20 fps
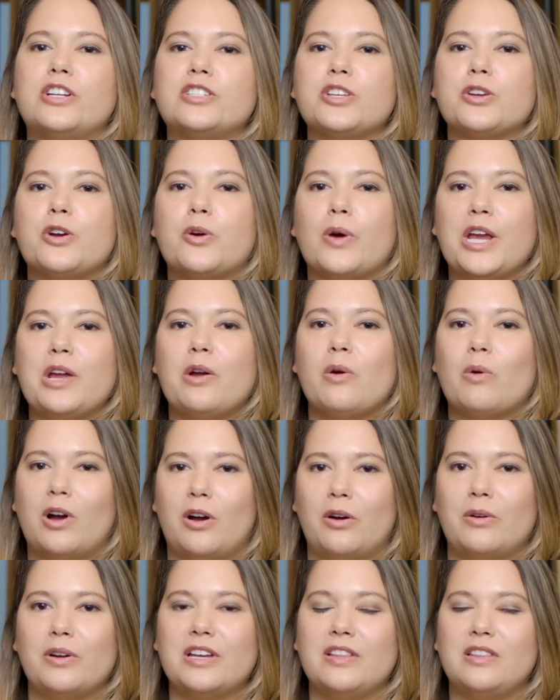There's a great
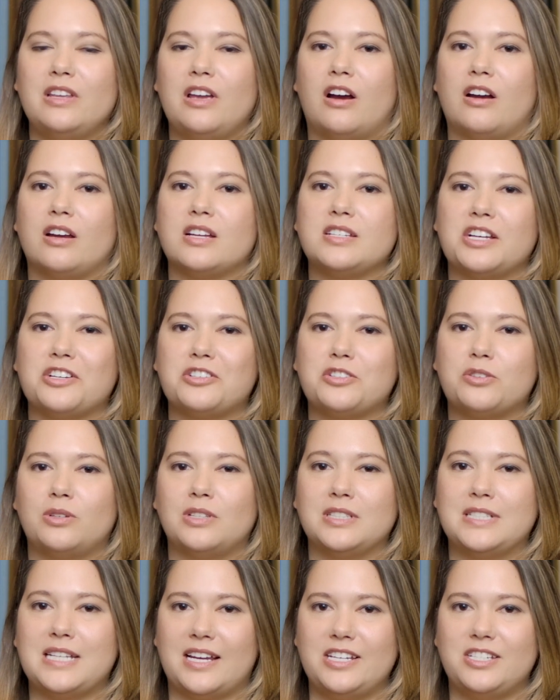quote in the
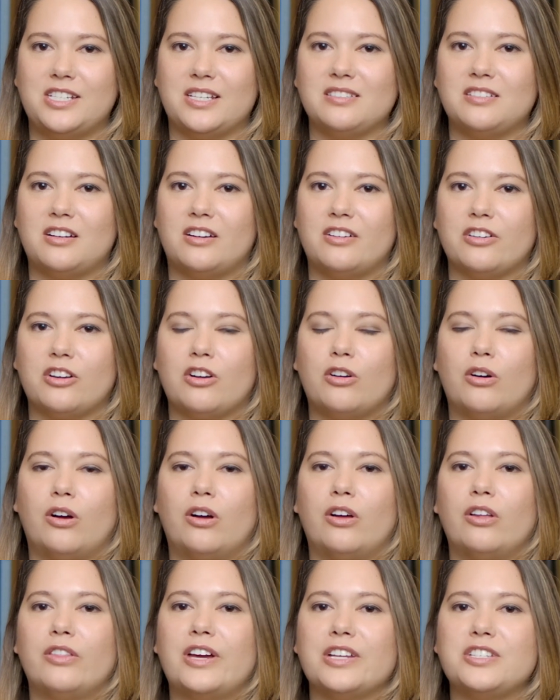Architectural Digest
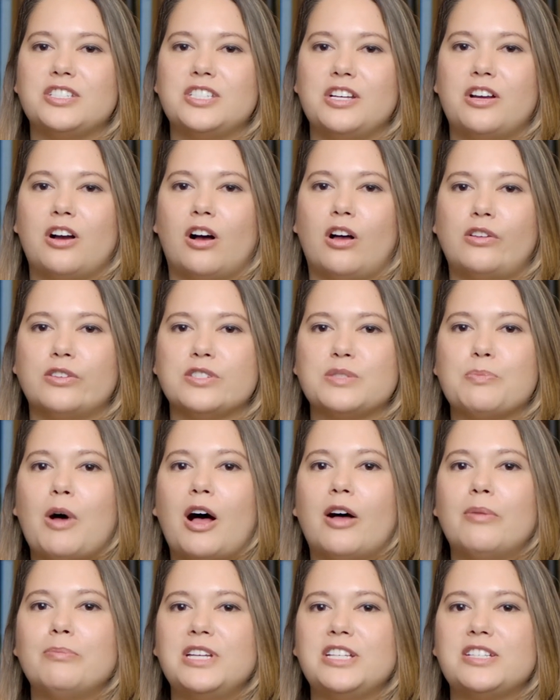article that she calls
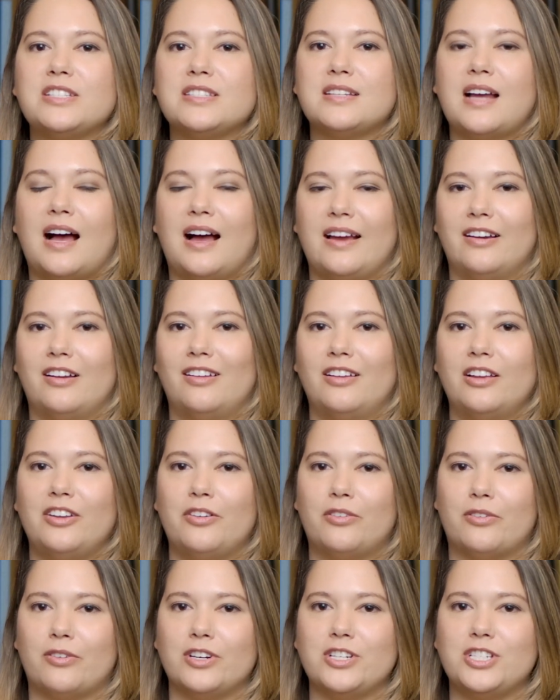Palm Beach style
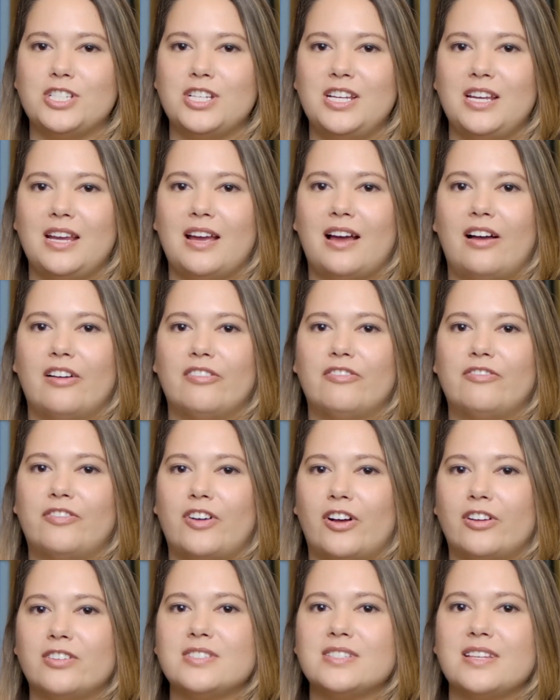an orgy of
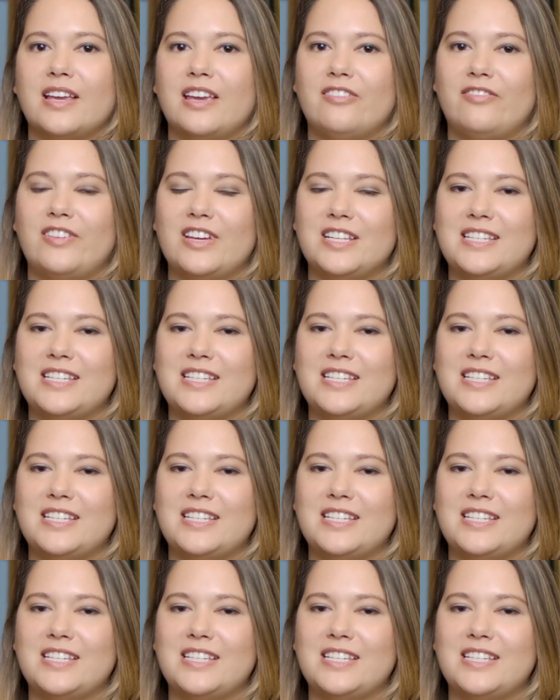false and